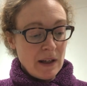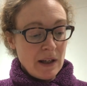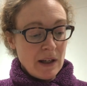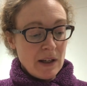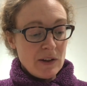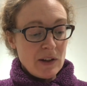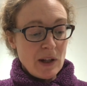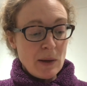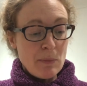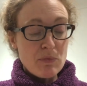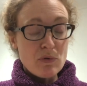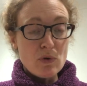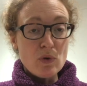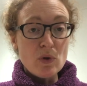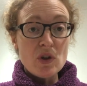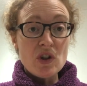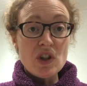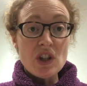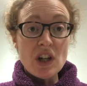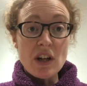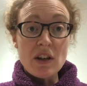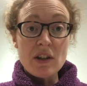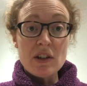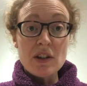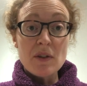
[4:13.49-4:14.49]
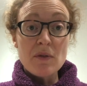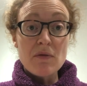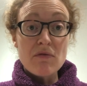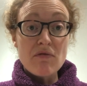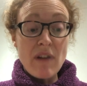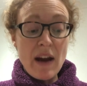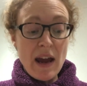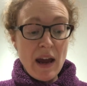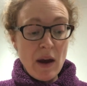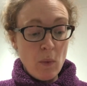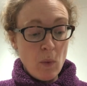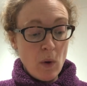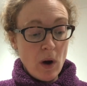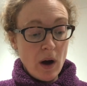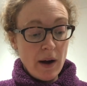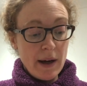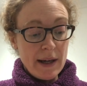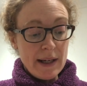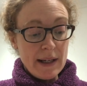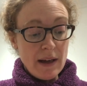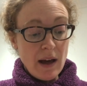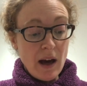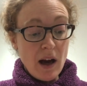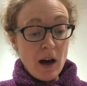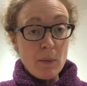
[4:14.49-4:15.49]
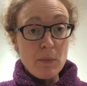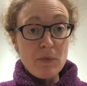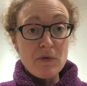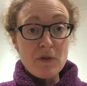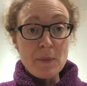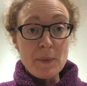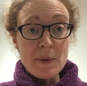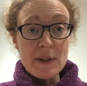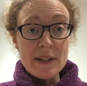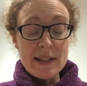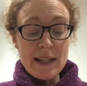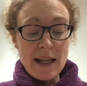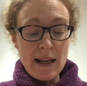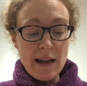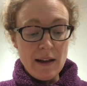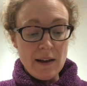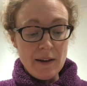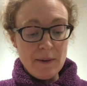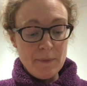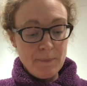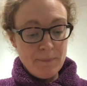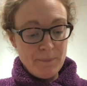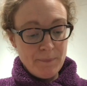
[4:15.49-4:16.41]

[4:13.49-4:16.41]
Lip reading: They brought jugs of rare wine up from the cellar.